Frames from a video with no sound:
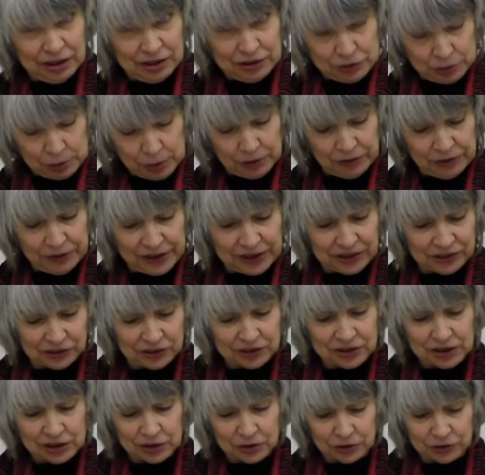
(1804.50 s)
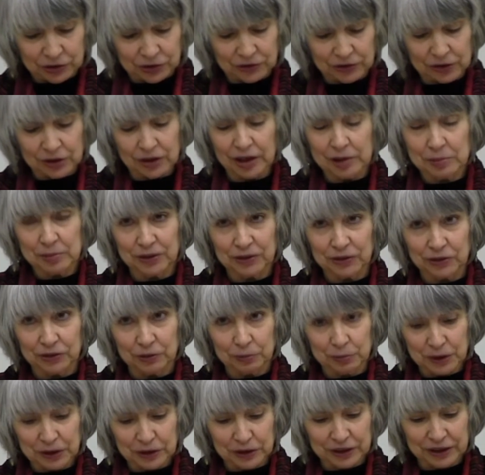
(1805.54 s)
12,000 years of climate
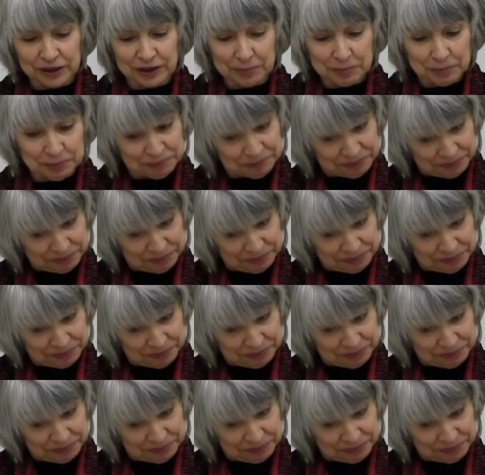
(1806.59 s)
stability,